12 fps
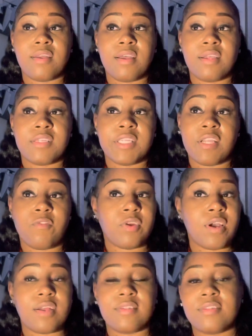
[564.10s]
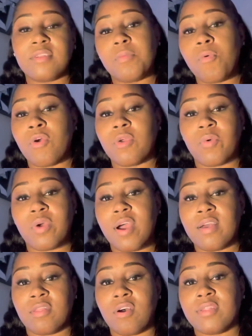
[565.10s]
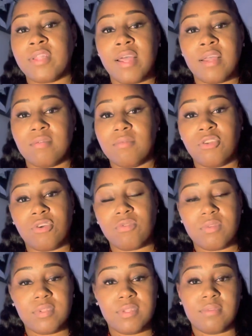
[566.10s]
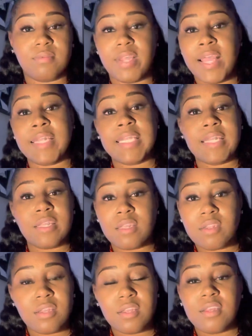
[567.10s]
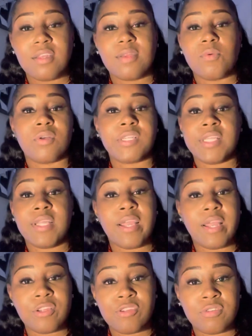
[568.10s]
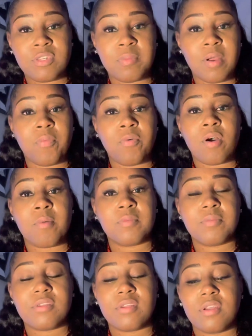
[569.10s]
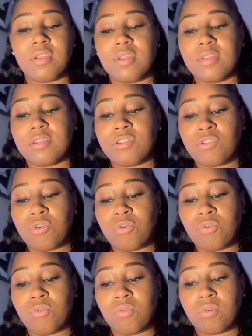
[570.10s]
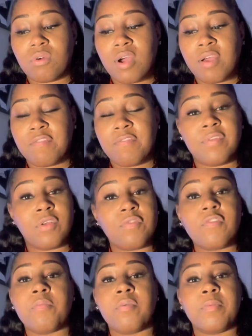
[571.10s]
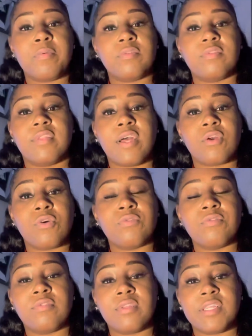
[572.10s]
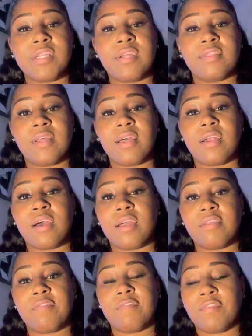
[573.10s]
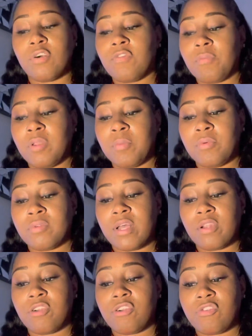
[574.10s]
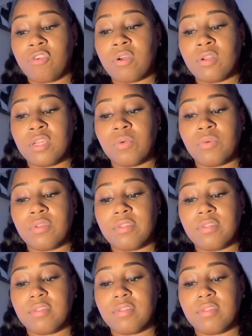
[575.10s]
it's never gotten to the point where I thought that ending it was the answer to my problems. So I feel for people that go through things like that. I feel for people that are struggling with